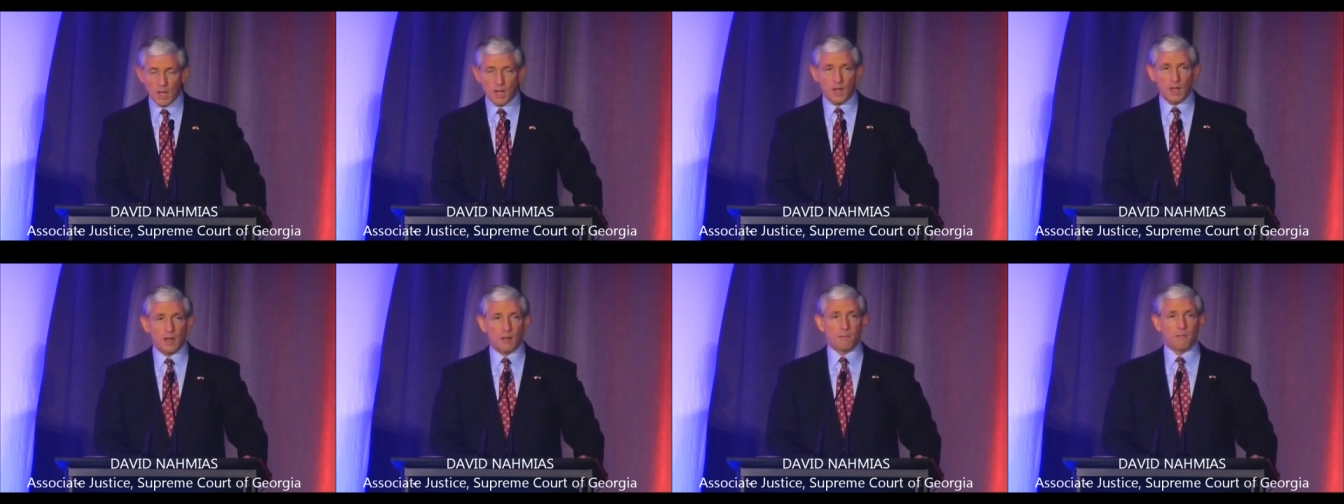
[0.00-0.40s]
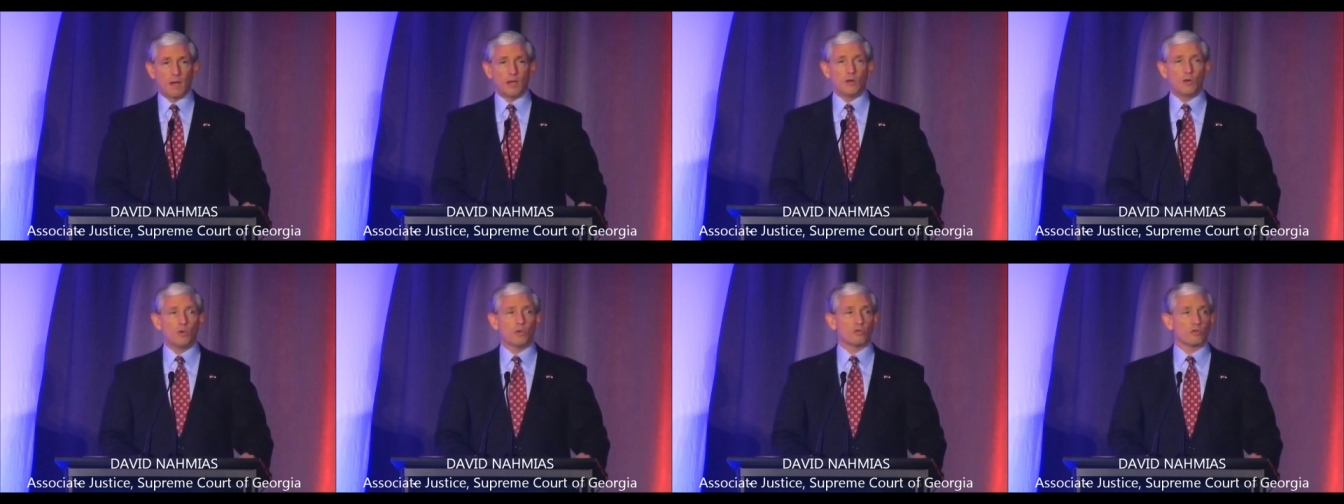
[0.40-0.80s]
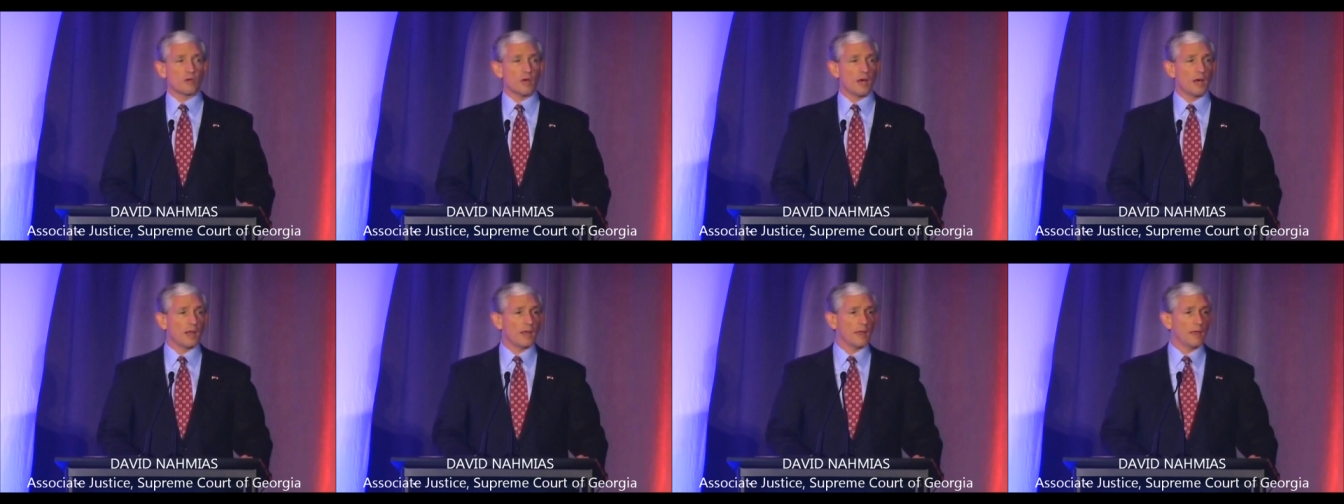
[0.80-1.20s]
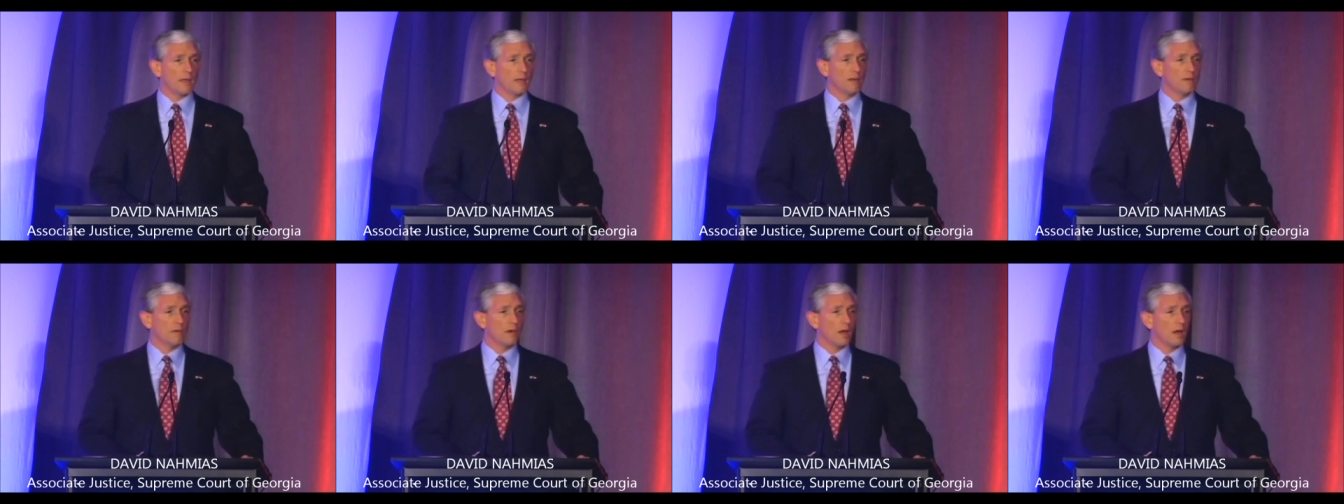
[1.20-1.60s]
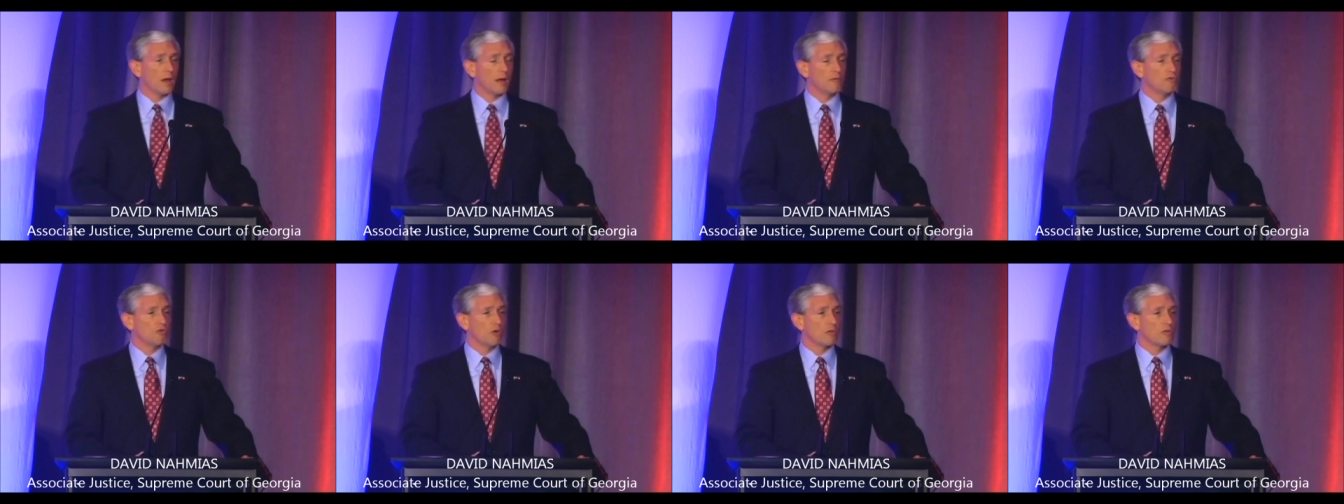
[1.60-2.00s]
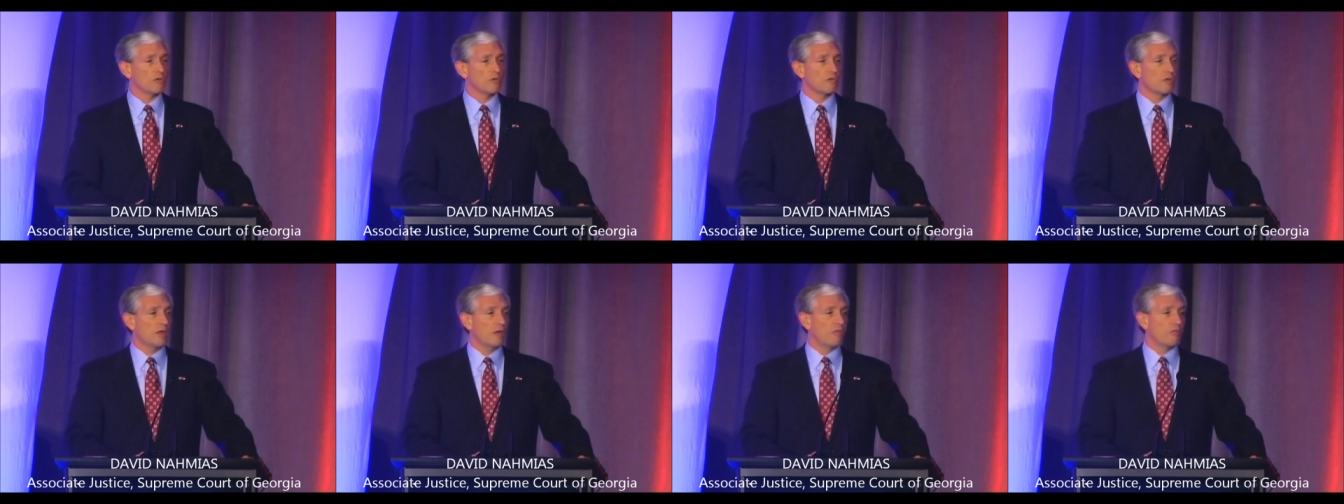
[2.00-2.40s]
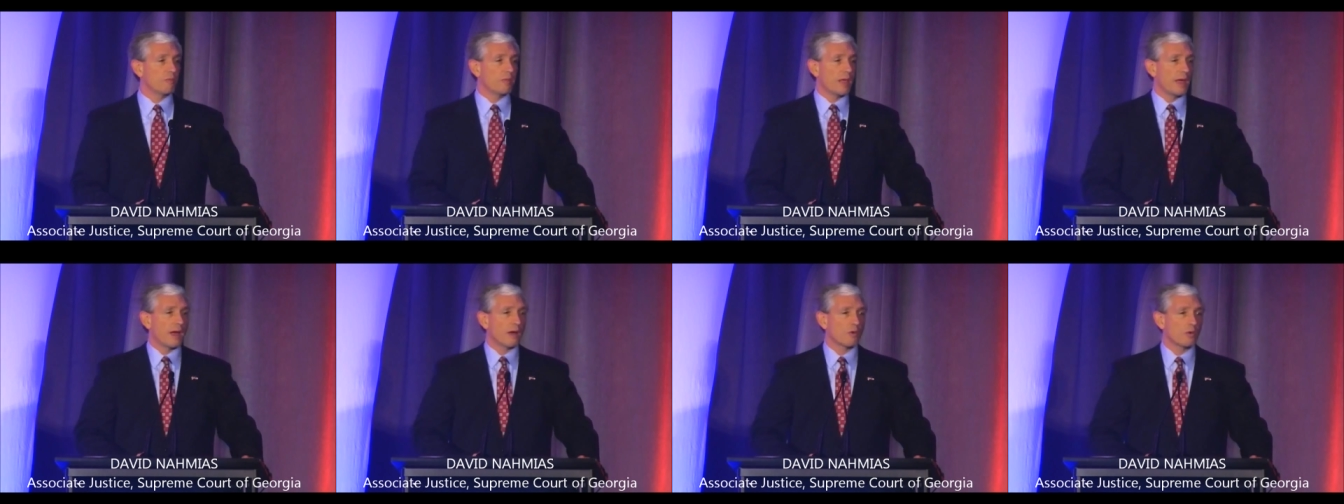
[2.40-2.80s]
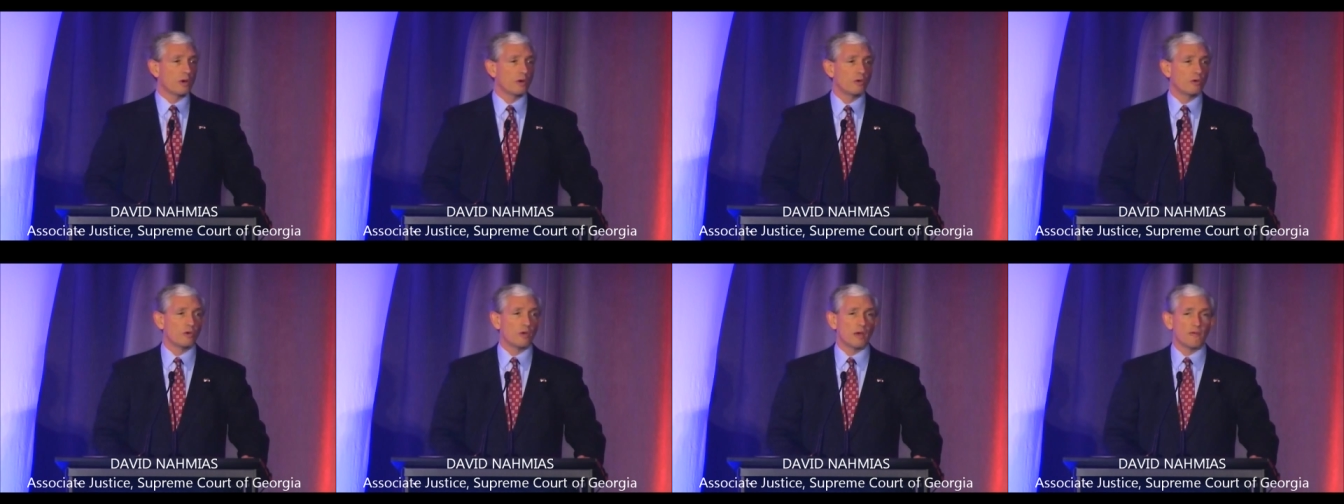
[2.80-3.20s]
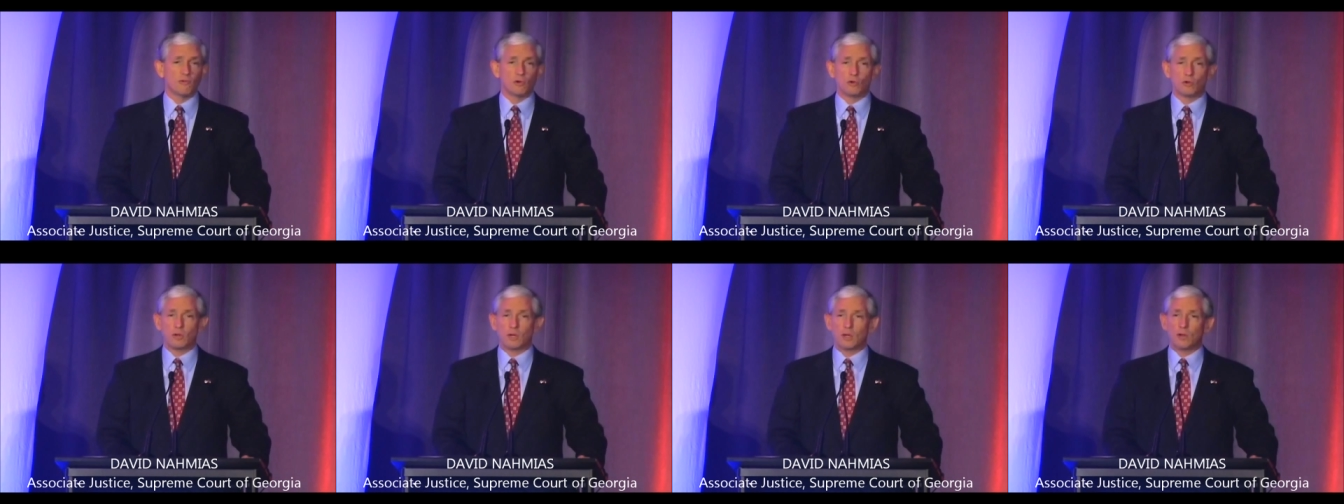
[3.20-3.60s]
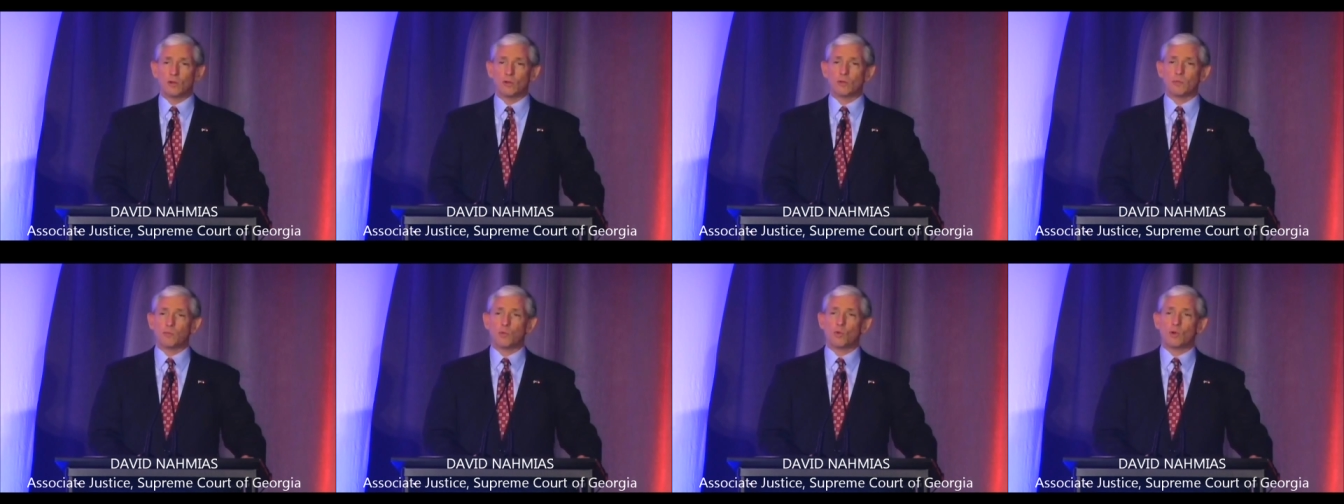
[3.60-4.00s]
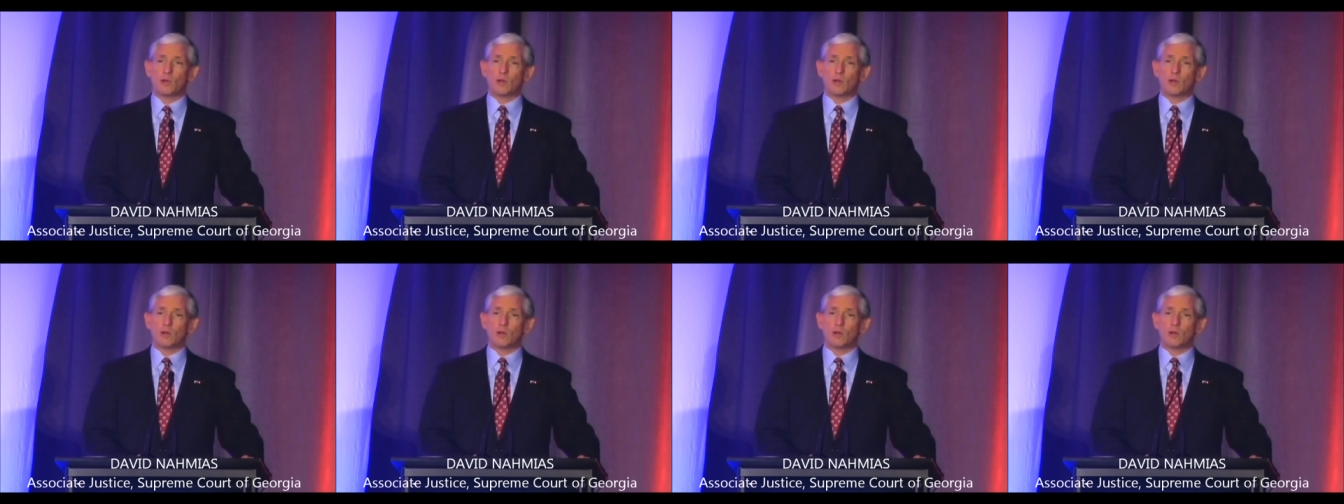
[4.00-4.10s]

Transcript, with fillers: My newest colleague, uh, Justice Keith Blackwell, who Governor Deal appointed